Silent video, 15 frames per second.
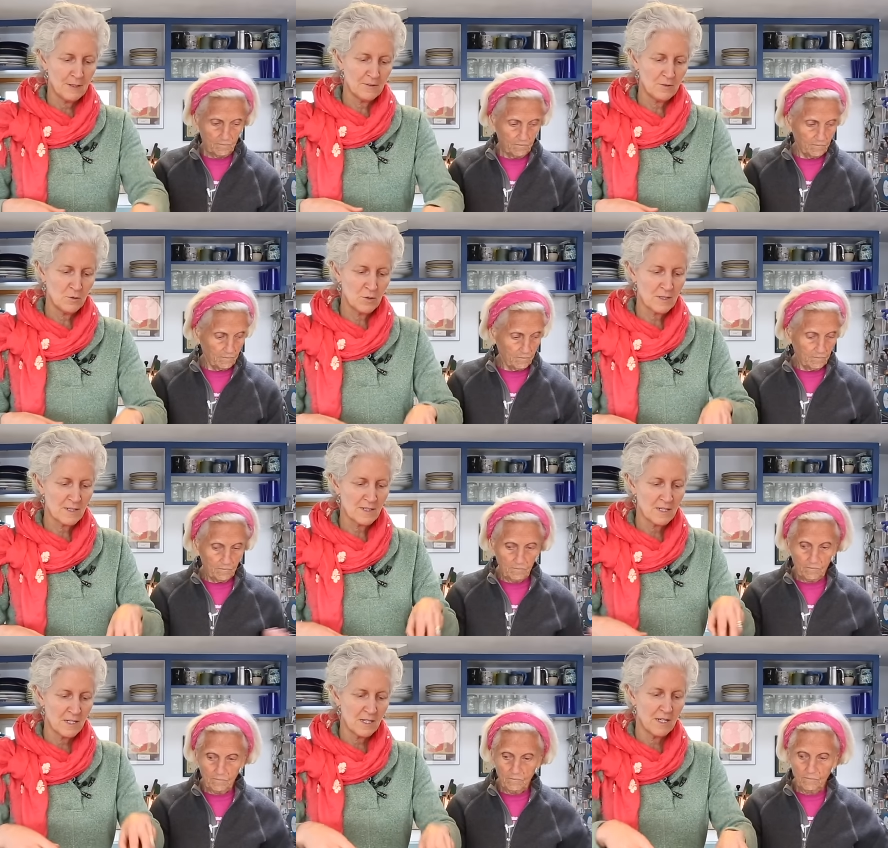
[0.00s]
Speaker 1: if you can
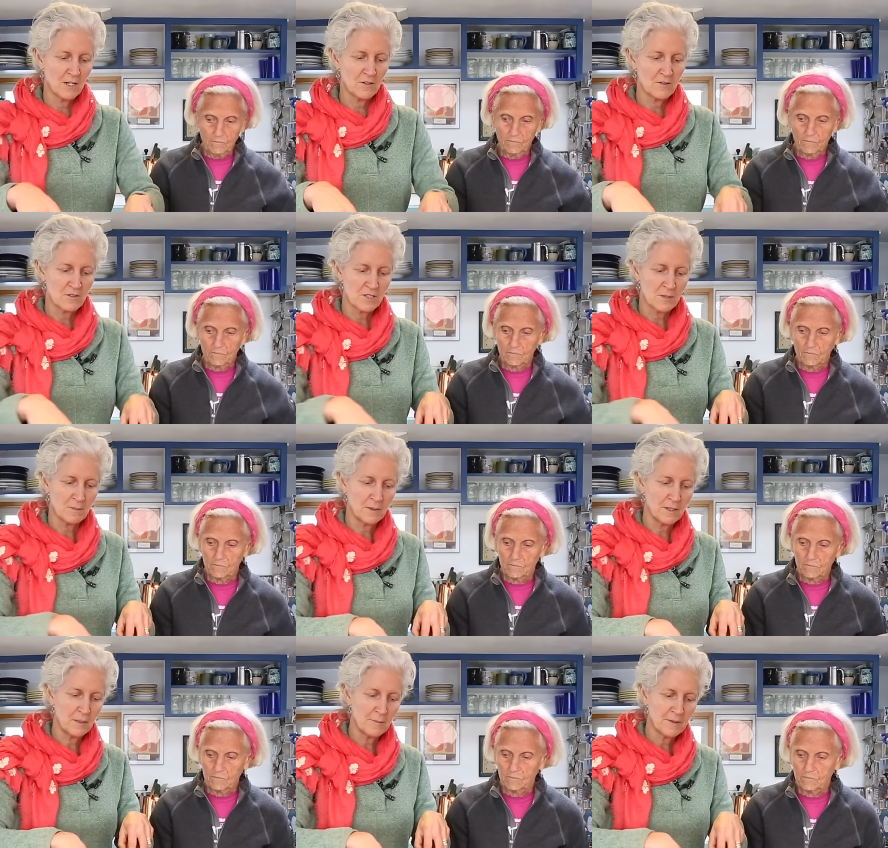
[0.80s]
see here, there's a little
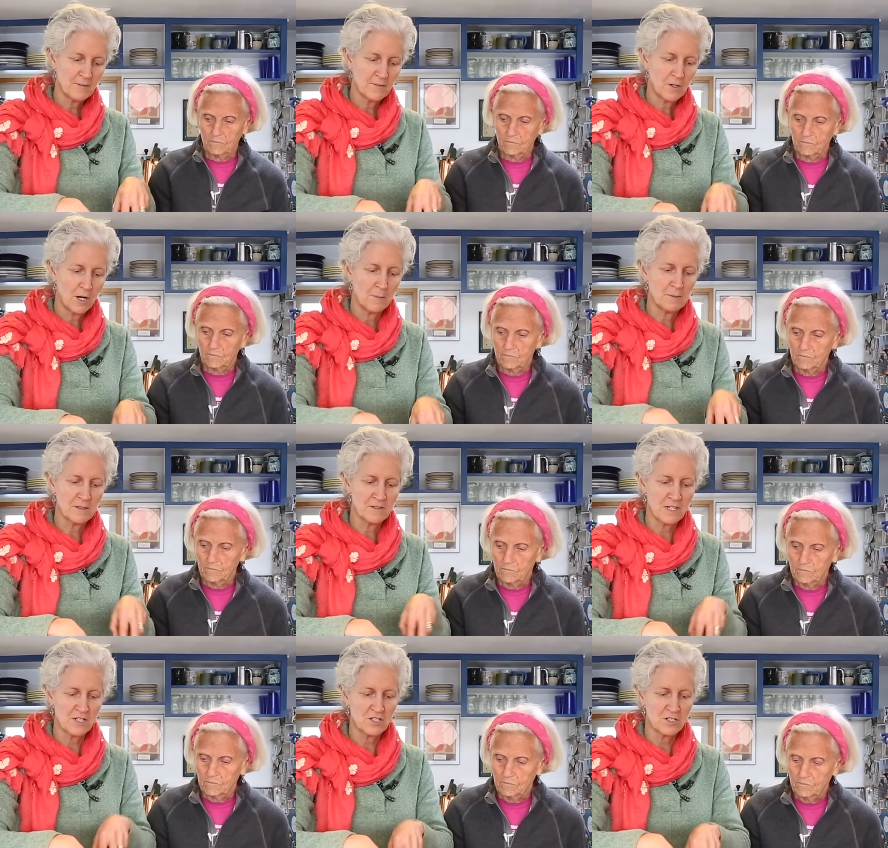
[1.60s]
bit of
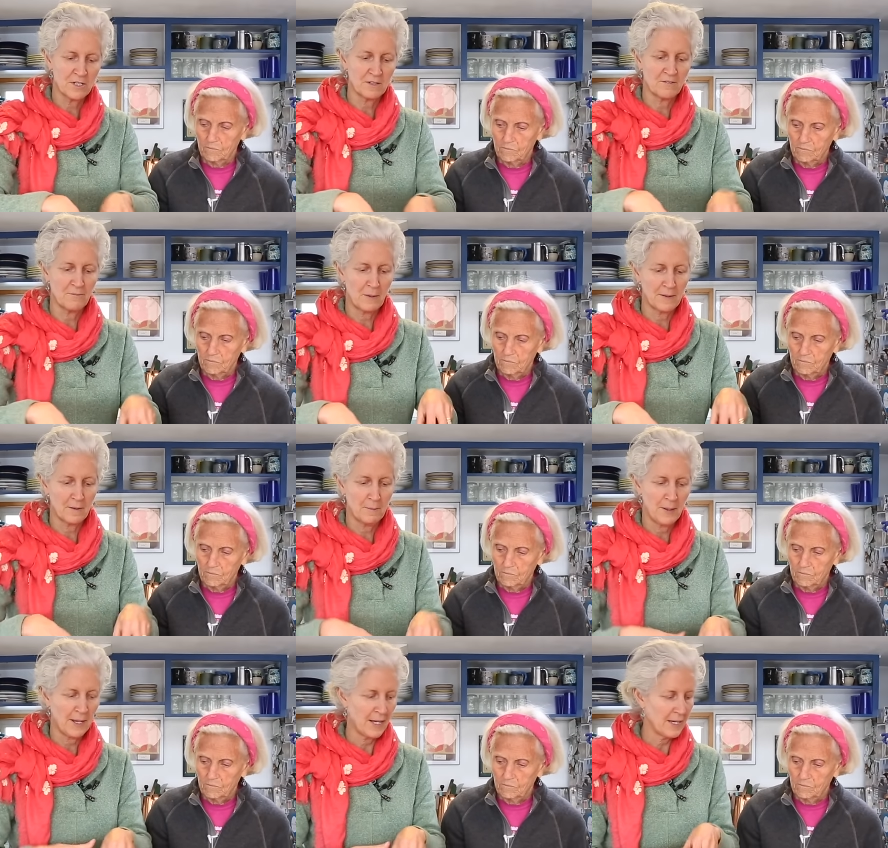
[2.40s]
caramelization on the on the
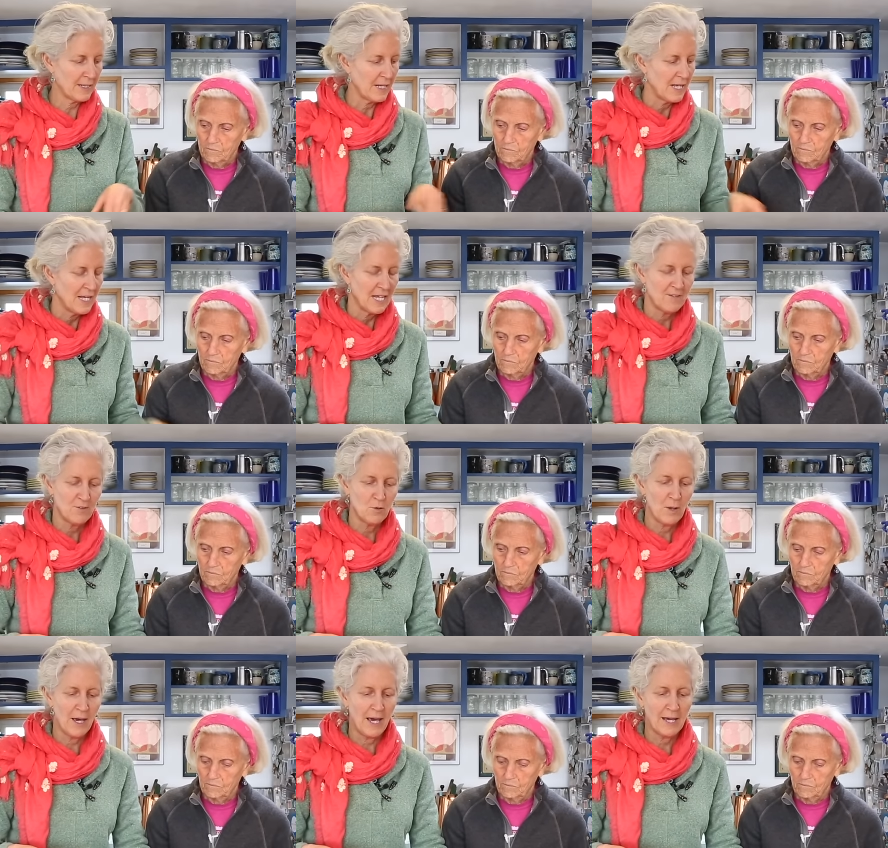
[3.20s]
pan. If you
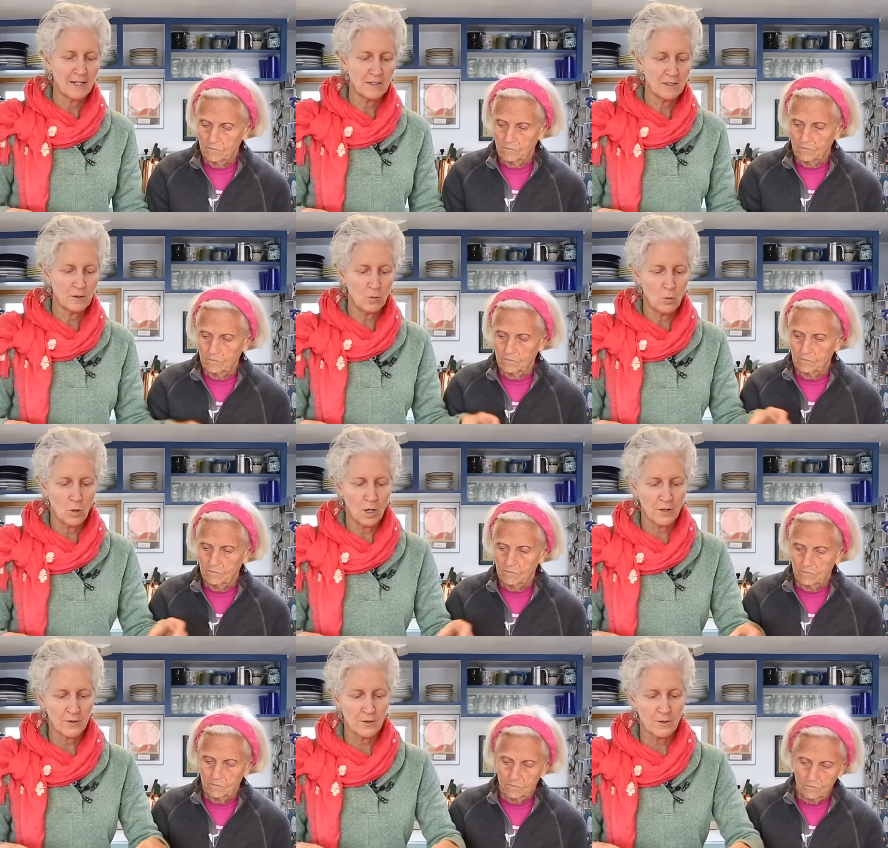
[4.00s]
add a little
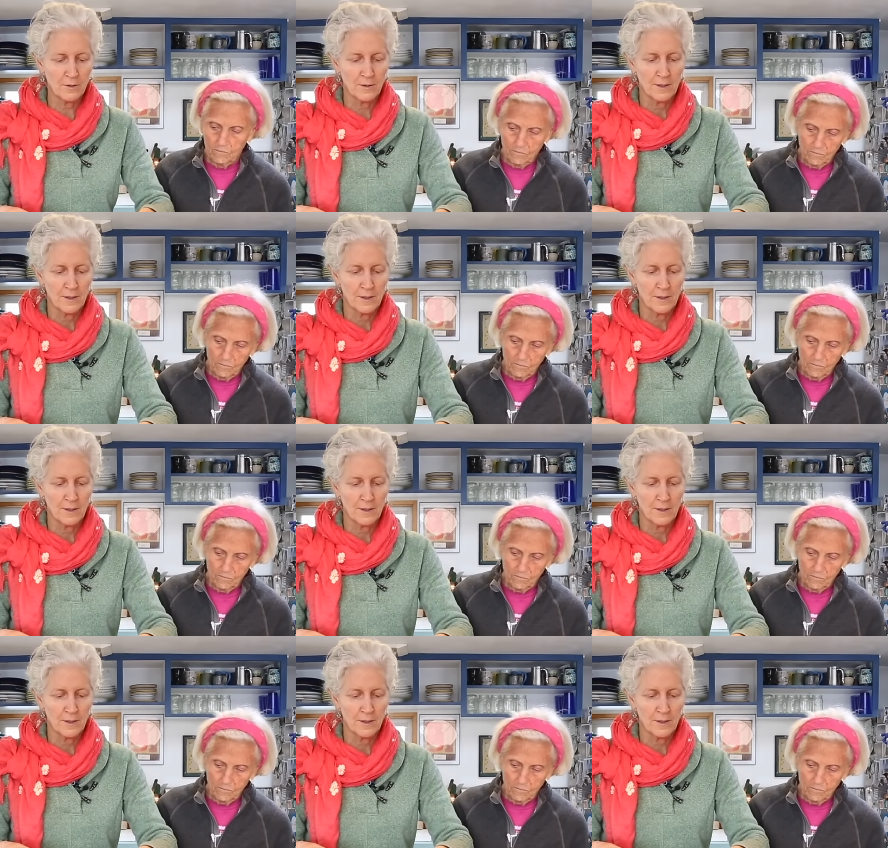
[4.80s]
water,